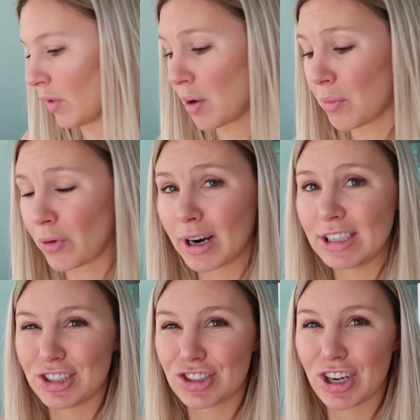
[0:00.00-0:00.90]
or I
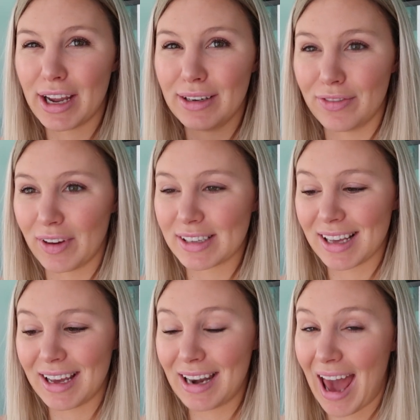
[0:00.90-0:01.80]
just try and fix
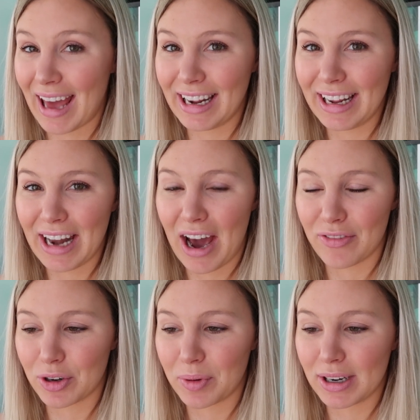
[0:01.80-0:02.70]
it in editing
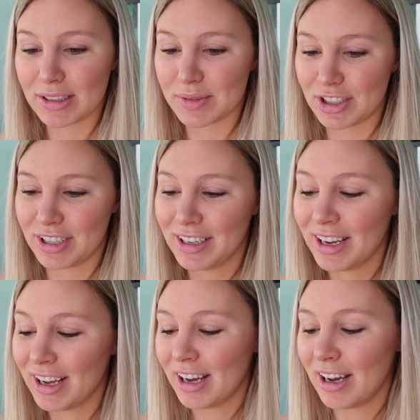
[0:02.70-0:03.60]
afterwards, which
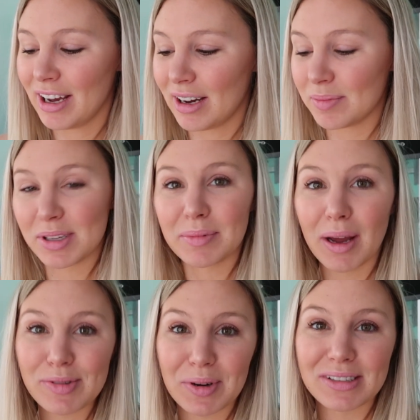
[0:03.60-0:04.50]

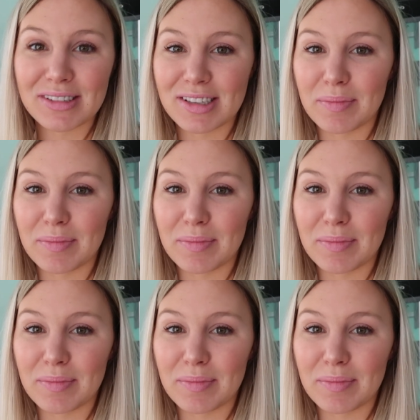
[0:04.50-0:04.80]
Sometimes works and